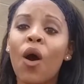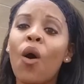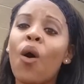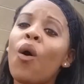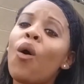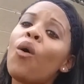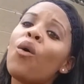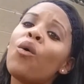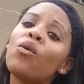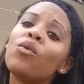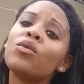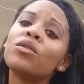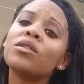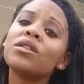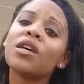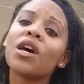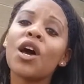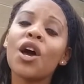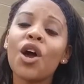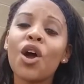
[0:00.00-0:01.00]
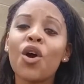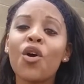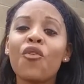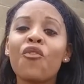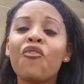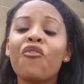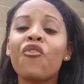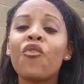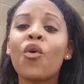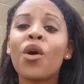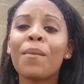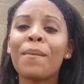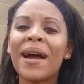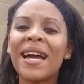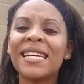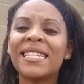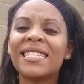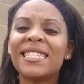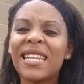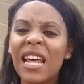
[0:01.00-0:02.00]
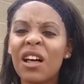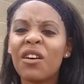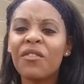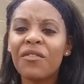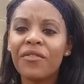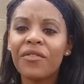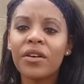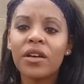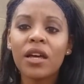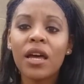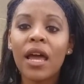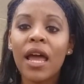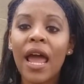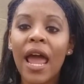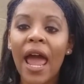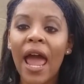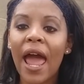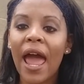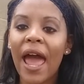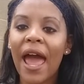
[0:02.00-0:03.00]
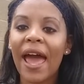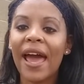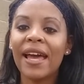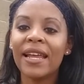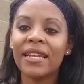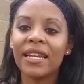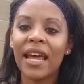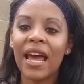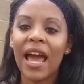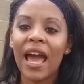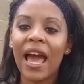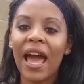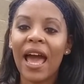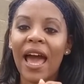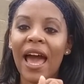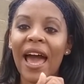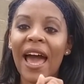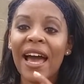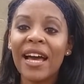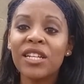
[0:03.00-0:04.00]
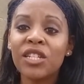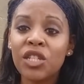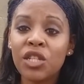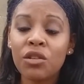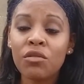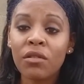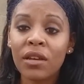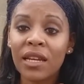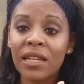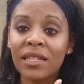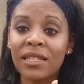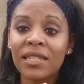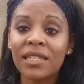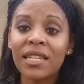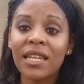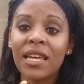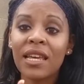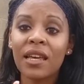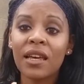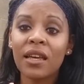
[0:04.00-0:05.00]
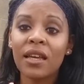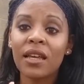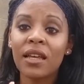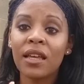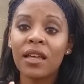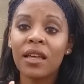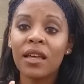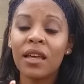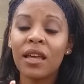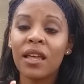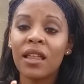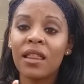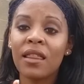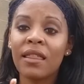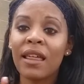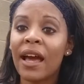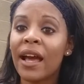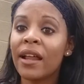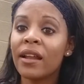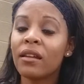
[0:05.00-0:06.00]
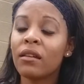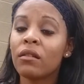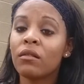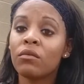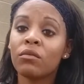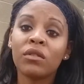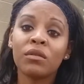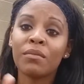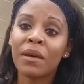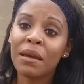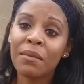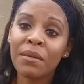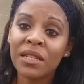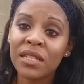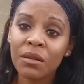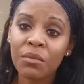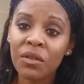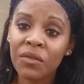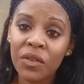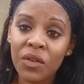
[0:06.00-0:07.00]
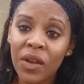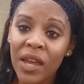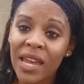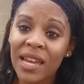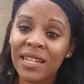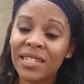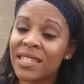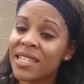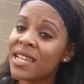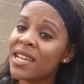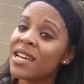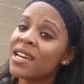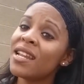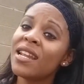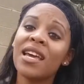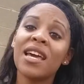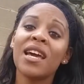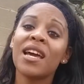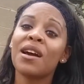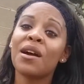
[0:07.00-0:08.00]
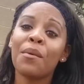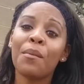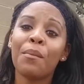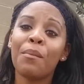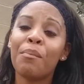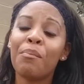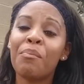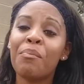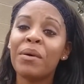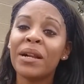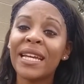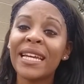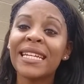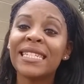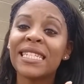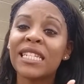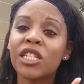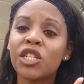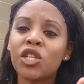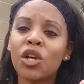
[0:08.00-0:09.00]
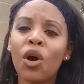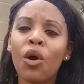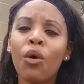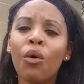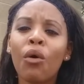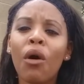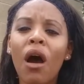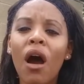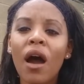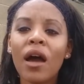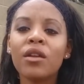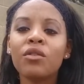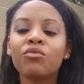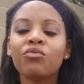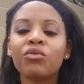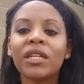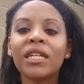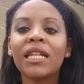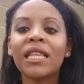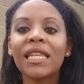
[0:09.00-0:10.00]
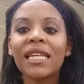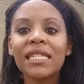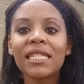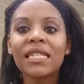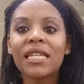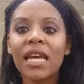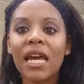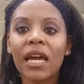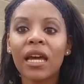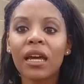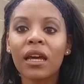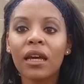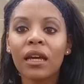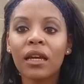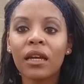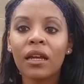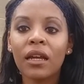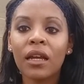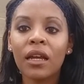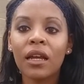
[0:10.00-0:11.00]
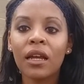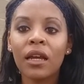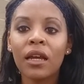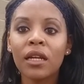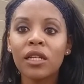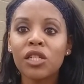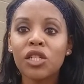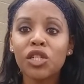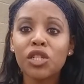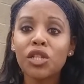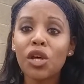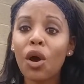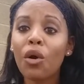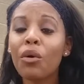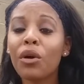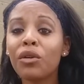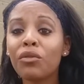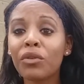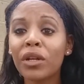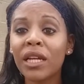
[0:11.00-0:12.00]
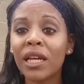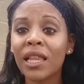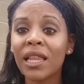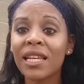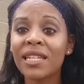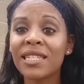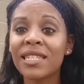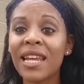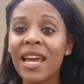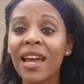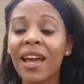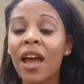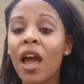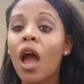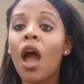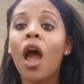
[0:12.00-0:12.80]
hold for myself. And as you can see, that, well, maybe some of you can't see it, but it's so unrealistic. So unrealistic.